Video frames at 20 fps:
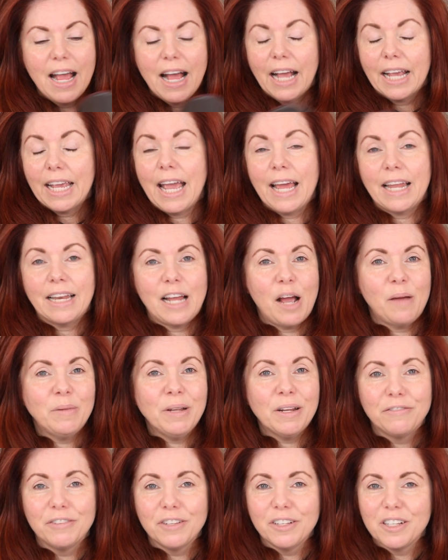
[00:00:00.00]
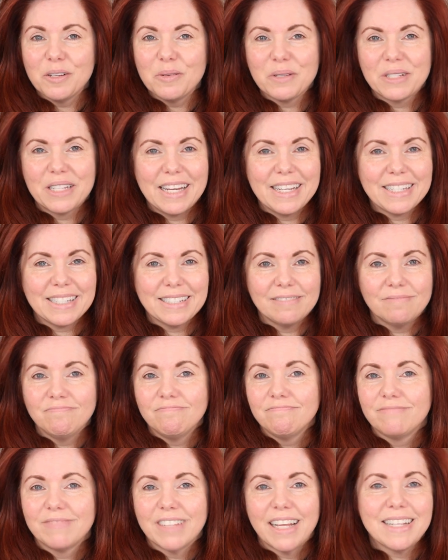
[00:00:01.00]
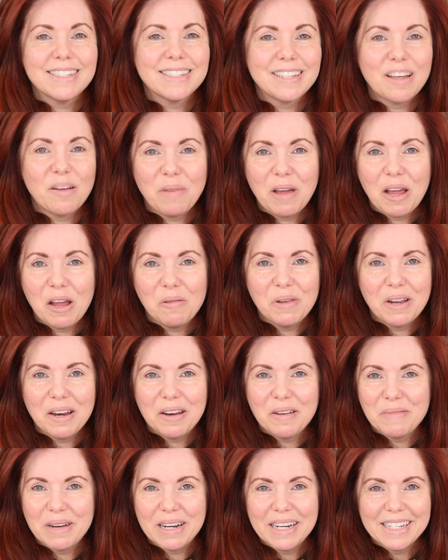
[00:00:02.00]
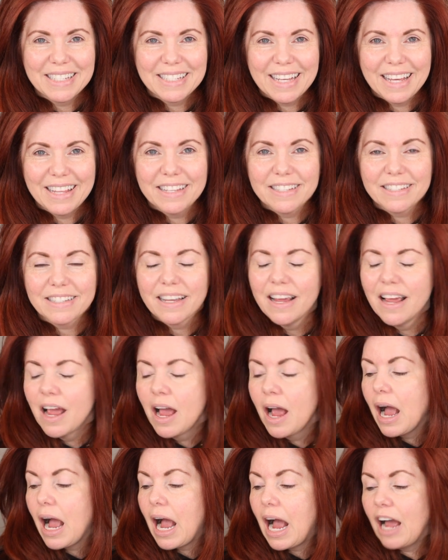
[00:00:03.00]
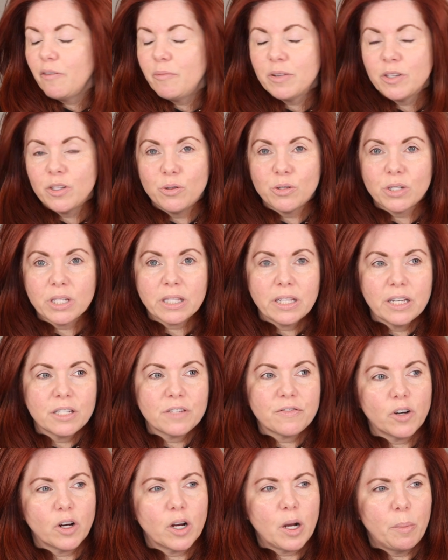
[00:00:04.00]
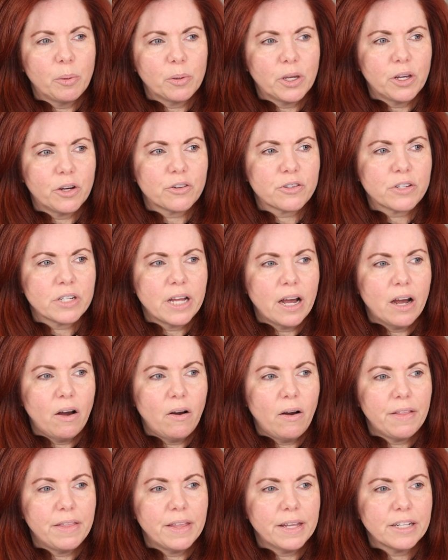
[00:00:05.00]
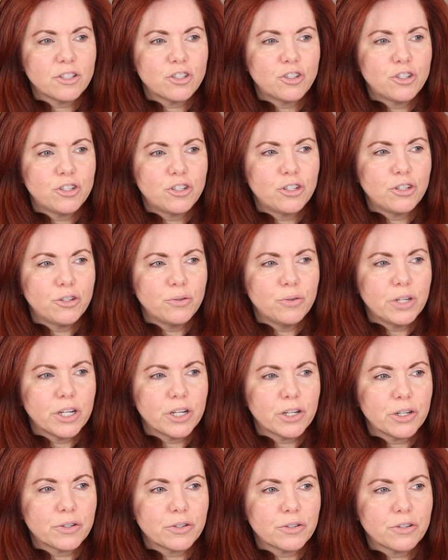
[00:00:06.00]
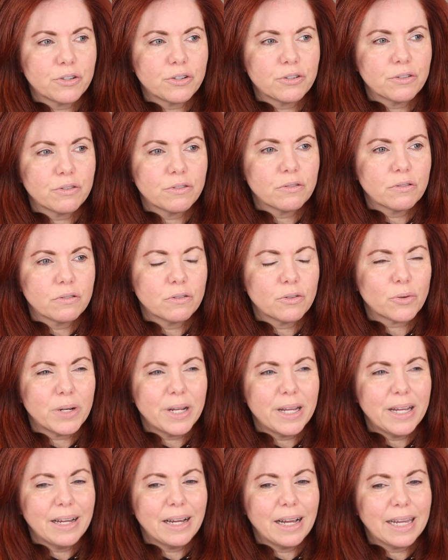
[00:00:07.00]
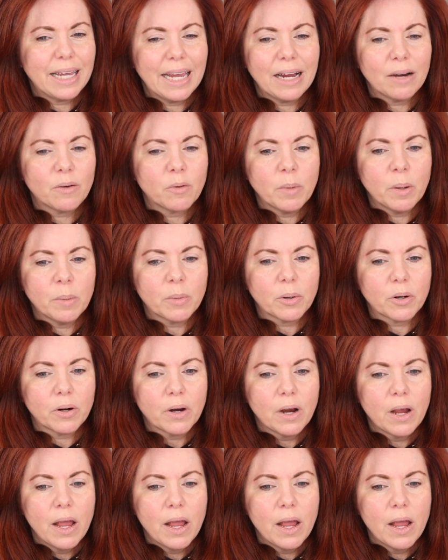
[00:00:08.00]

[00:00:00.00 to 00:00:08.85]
Again, I'm not affiliated with Dyson. Dyson's not paying me any money to say this. I've been using this for a couple years now. I think it's 2 years, three, I can't remember.